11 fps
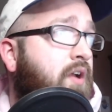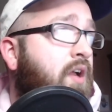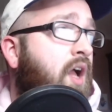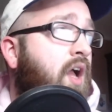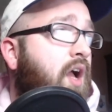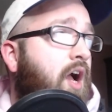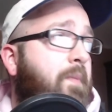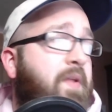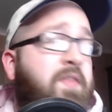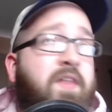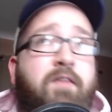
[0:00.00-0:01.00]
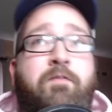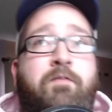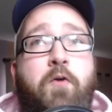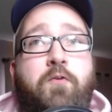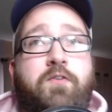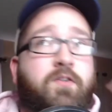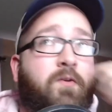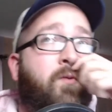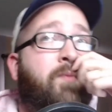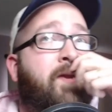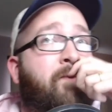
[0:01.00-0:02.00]
And then Invoked, we
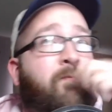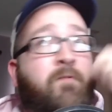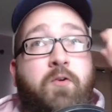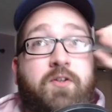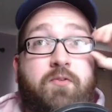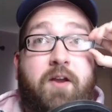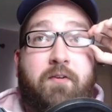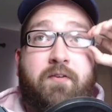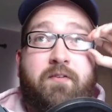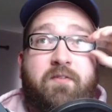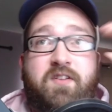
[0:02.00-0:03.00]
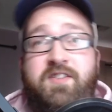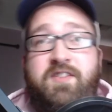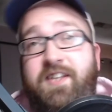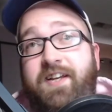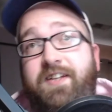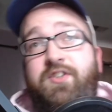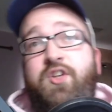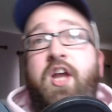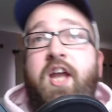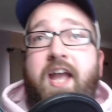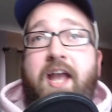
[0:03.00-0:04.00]
played Invoked in round 6,
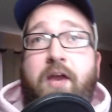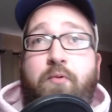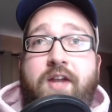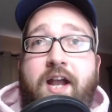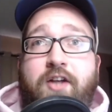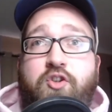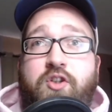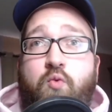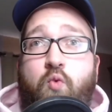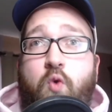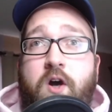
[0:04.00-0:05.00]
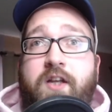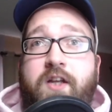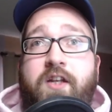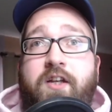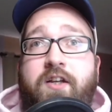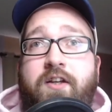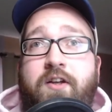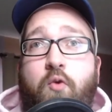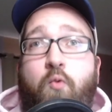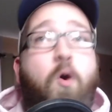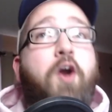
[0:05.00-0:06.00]
and we actually won
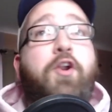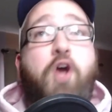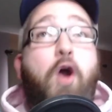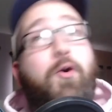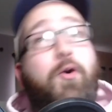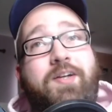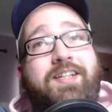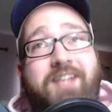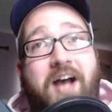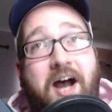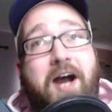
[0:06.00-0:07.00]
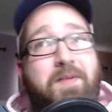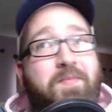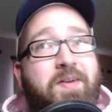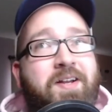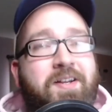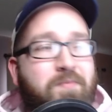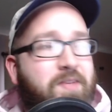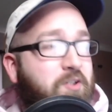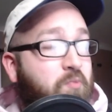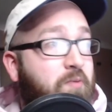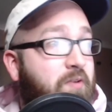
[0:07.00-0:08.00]
1-0 in time because
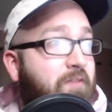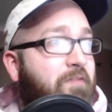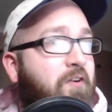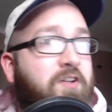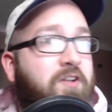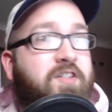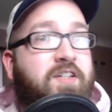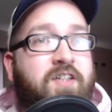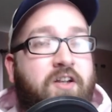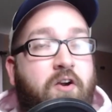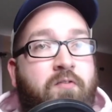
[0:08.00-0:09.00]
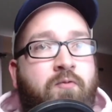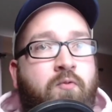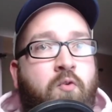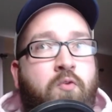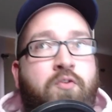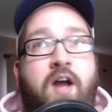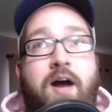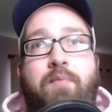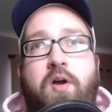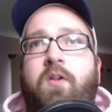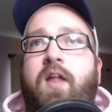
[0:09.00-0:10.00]
we went first and did our full
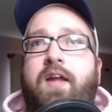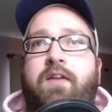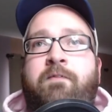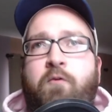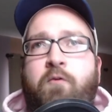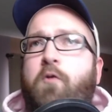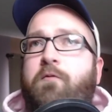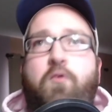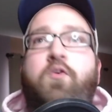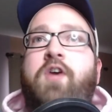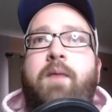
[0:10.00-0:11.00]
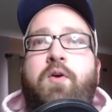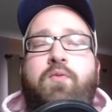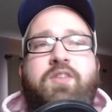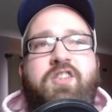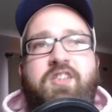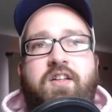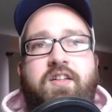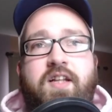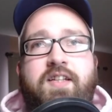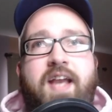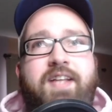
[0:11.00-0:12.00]
combo, like full combo, which it
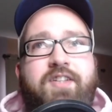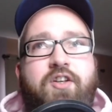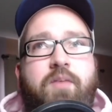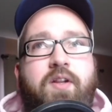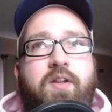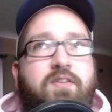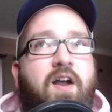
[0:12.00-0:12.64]
takes a good bit of time.